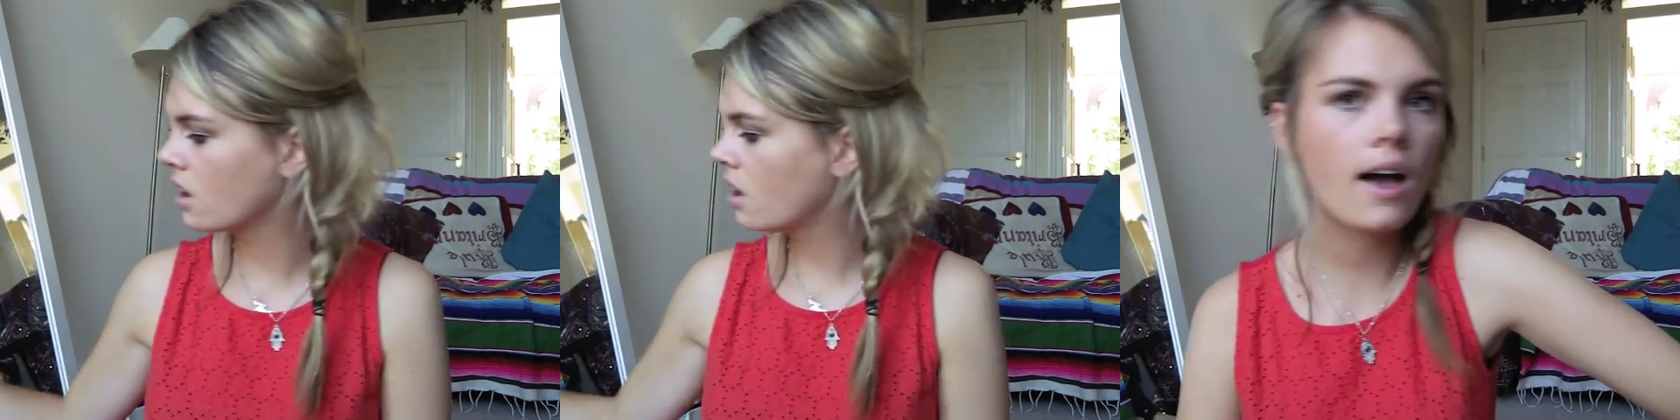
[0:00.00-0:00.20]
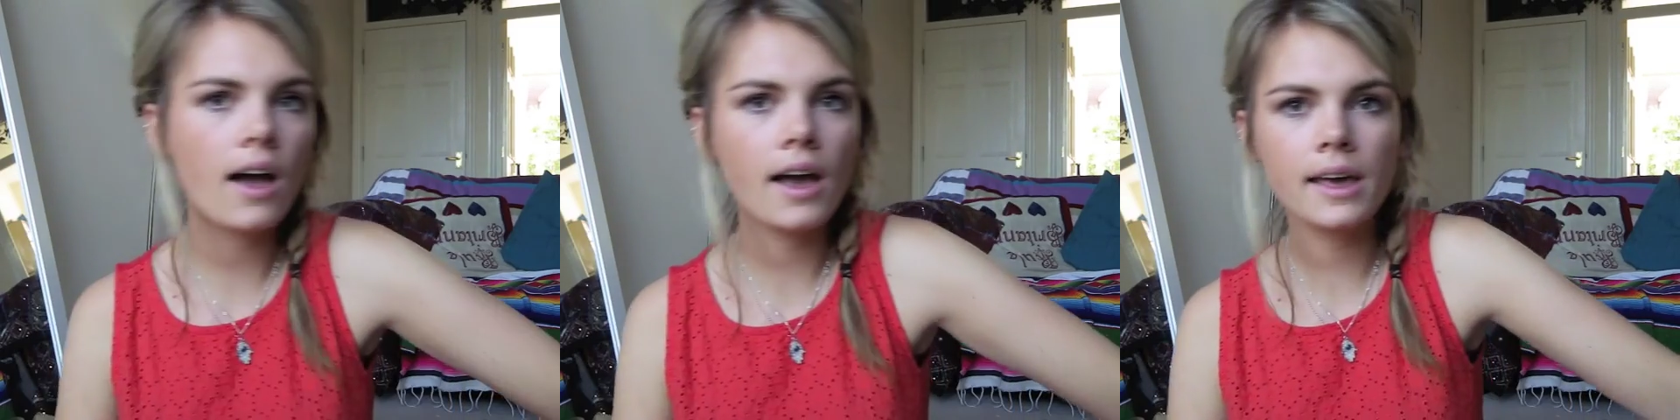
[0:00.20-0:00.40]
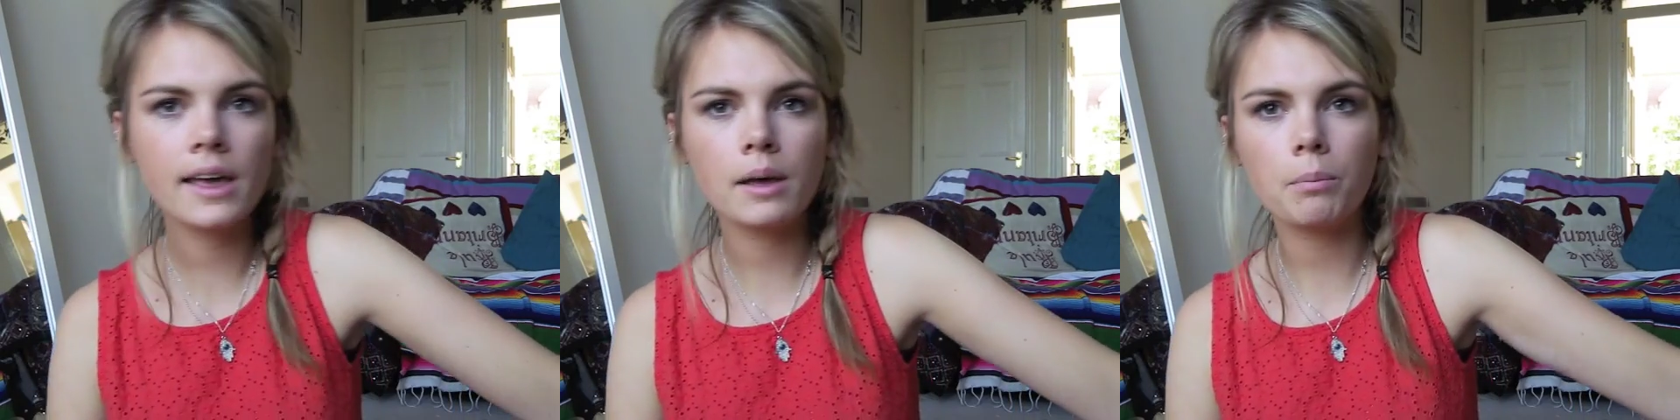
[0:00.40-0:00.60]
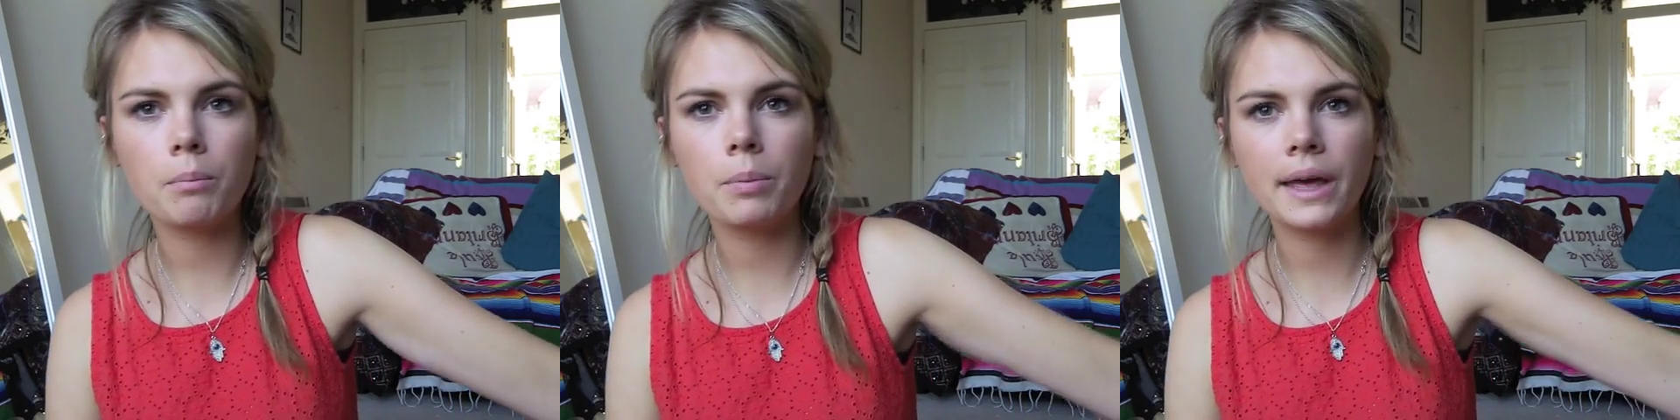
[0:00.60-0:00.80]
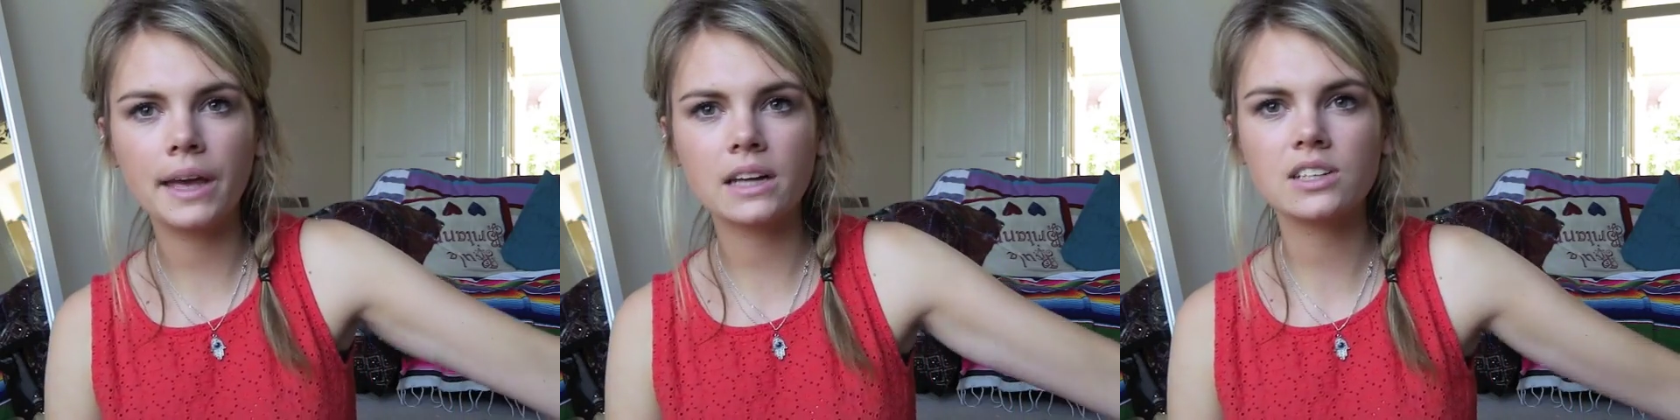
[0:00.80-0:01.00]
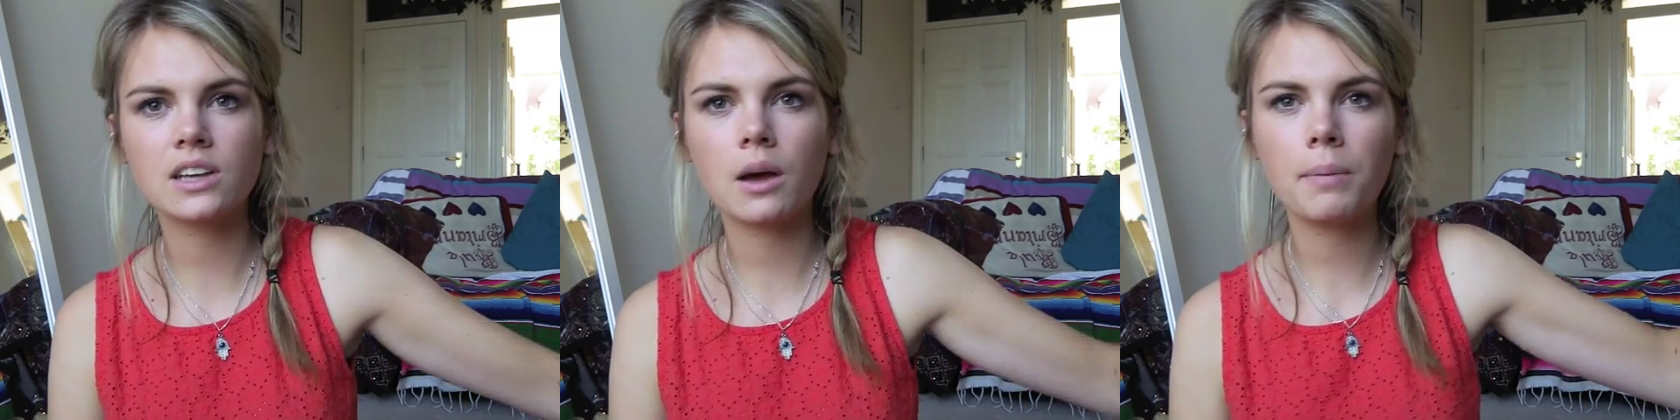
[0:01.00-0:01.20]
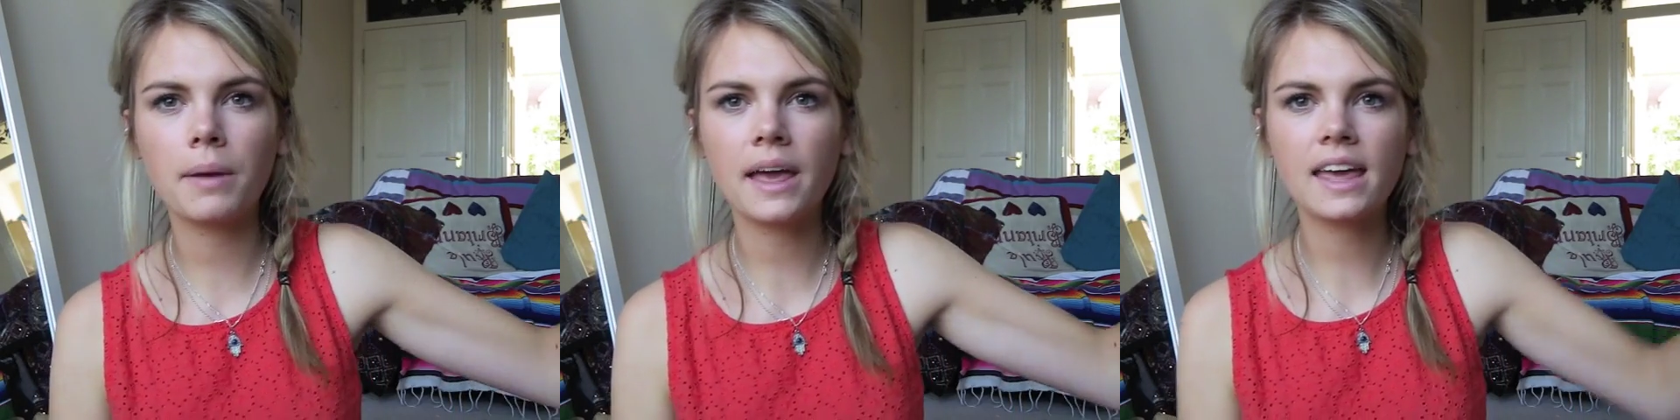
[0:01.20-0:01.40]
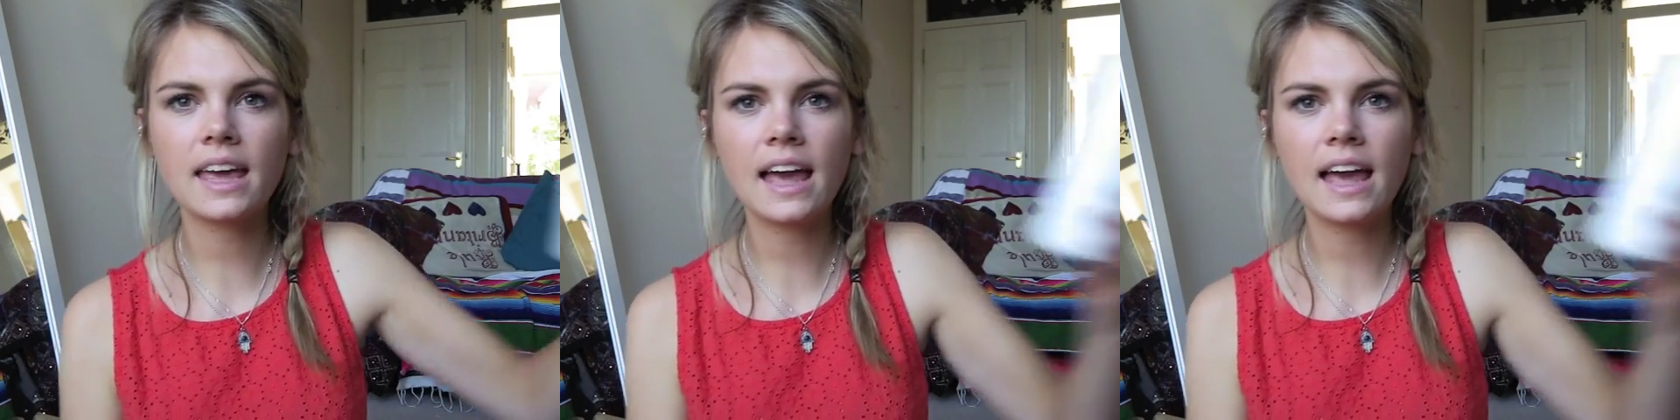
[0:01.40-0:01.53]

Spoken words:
I picked up a